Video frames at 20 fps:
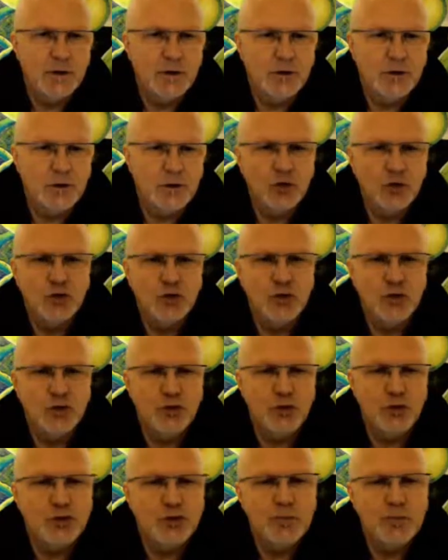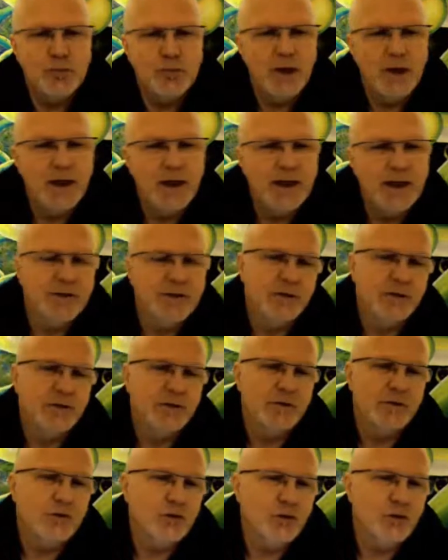use your mind
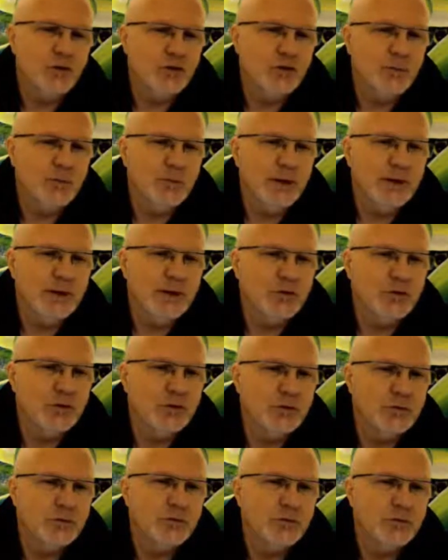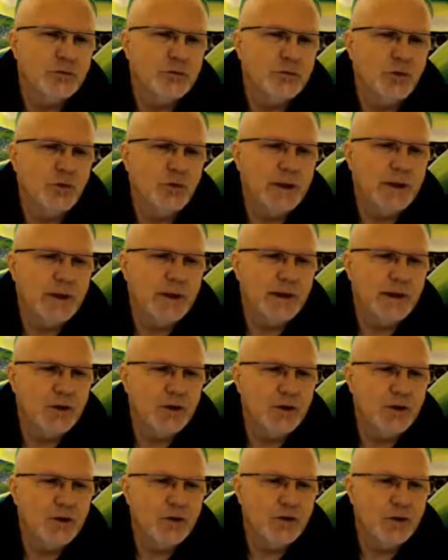to really get in
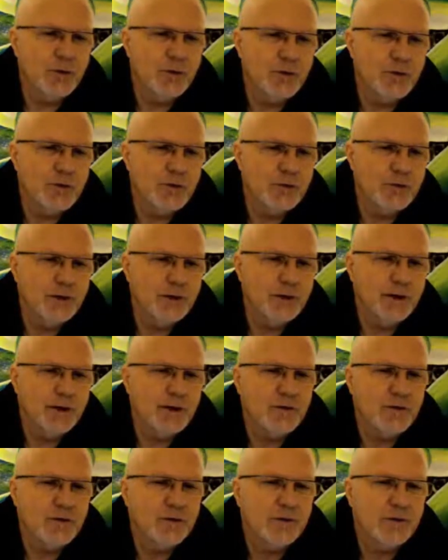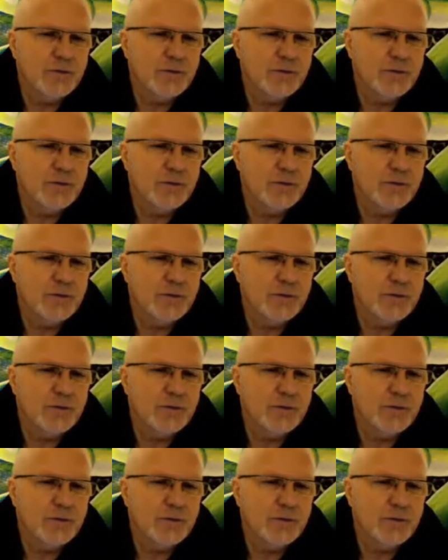contact with your feelings.